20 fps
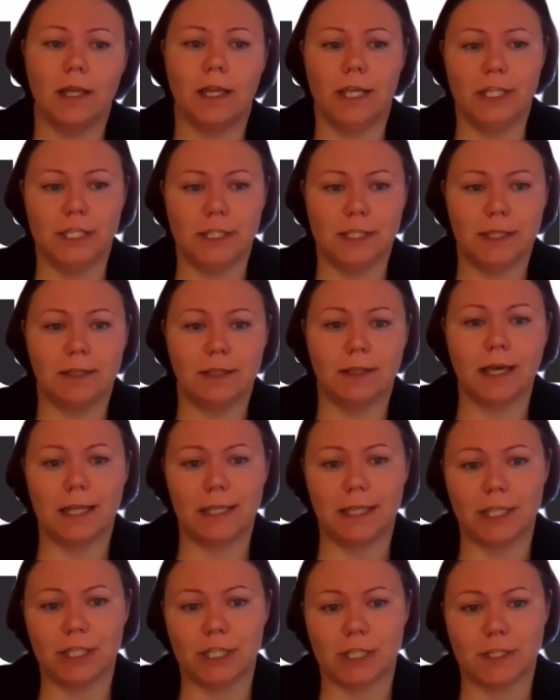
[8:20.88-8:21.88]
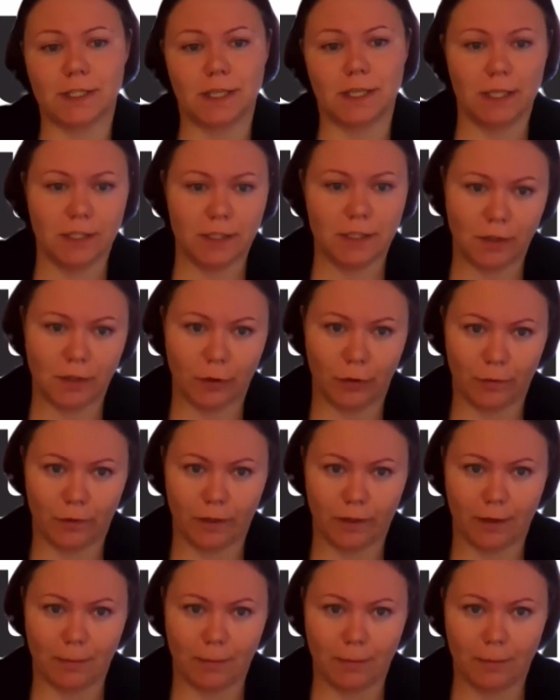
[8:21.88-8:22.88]
into a separate database table
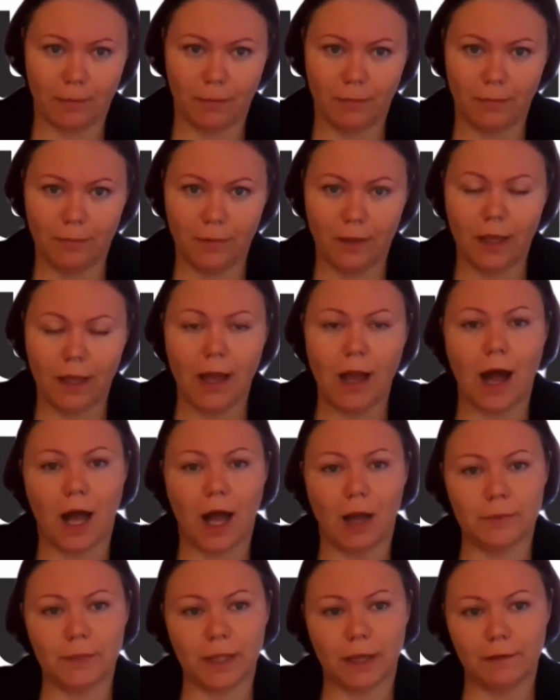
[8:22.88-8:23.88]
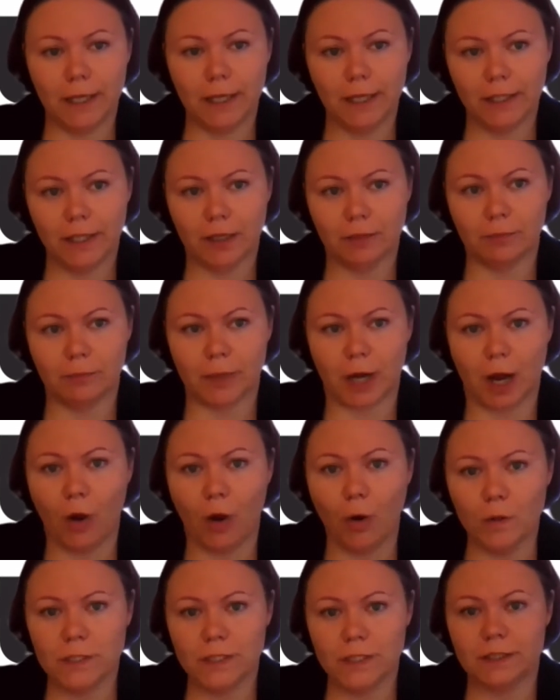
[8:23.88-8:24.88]
on the HCL connections database
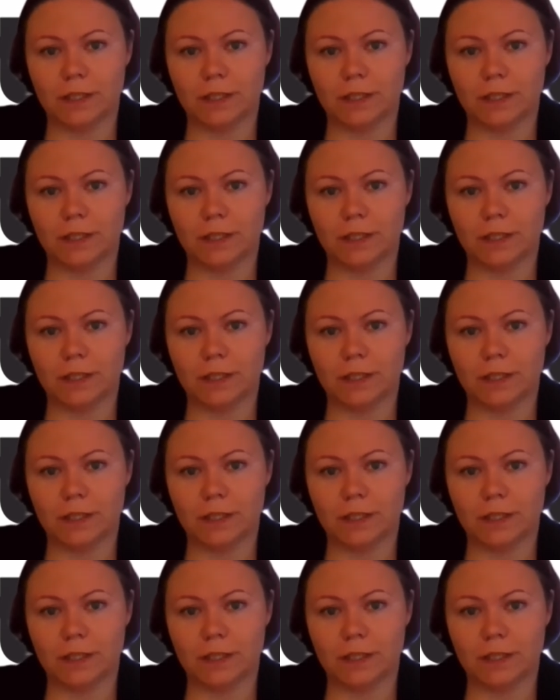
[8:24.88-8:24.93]
server.